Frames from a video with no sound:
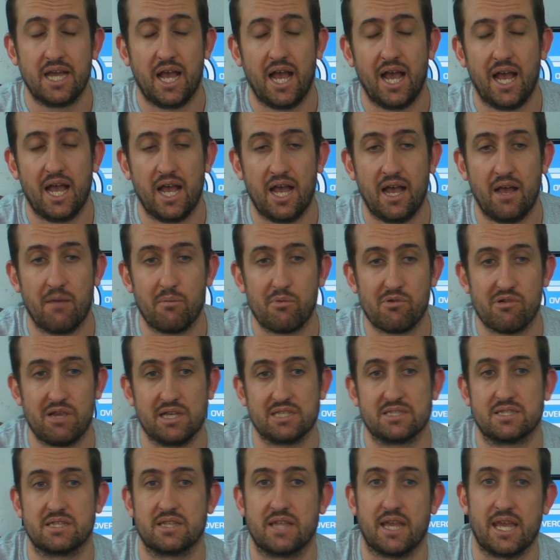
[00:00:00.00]
uh,
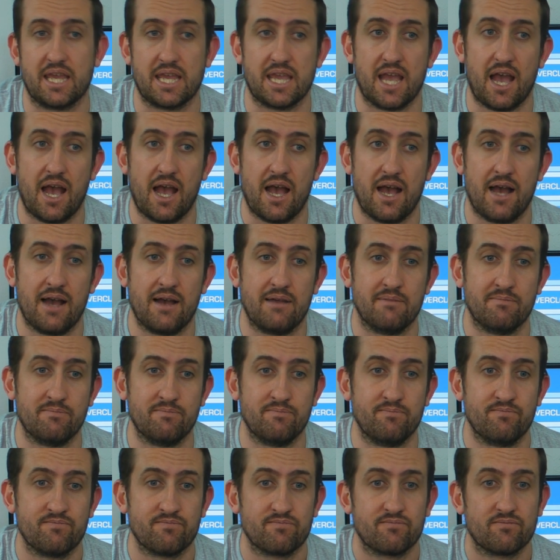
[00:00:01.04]
whereas they,
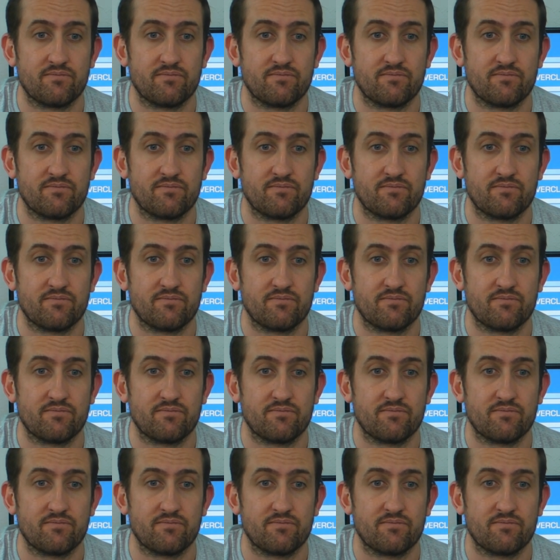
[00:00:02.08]
um,